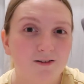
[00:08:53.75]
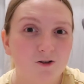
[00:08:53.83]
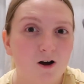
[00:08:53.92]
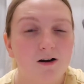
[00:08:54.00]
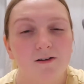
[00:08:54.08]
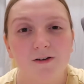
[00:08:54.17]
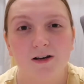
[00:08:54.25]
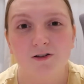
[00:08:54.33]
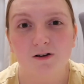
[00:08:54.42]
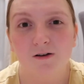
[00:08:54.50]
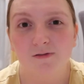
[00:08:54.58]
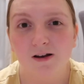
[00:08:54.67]
Charlie
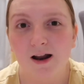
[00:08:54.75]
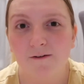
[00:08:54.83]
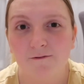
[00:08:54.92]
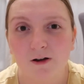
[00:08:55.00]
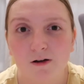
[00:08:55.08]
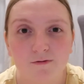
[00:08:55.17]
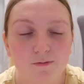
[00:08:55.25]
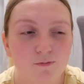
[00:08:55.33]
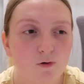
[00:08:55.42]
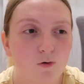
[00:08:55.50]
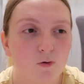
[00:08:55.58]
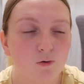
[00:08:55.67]
finished off the leftover
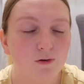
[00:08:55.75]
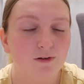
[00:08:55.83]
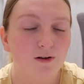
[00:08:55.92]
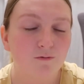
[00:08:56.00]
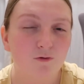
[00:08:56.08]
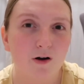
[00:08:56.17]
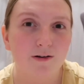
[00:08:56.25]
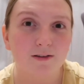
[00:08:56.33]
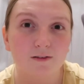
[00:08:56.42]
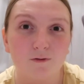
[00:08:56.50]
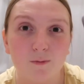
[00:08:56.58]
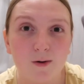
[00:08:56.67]
prawns and
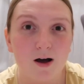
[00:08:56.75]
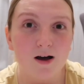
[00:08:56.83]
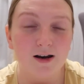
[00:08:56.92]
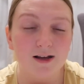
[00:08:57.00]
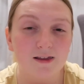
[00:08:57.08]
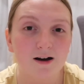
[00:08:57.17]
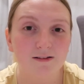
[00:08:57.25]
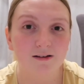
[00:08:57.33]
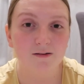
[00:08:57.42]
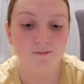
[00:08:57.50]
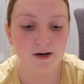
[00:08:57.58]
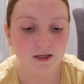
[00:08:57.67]
rice from earlier that I
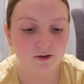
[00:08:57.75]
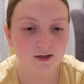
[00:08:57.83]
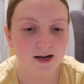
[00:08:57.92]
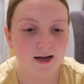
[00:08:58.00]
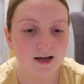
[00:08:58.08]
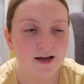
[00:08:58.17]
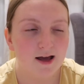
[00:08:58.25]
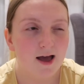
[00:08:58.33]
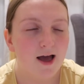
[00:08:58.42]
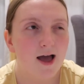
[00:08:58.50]
didn't manage to eat.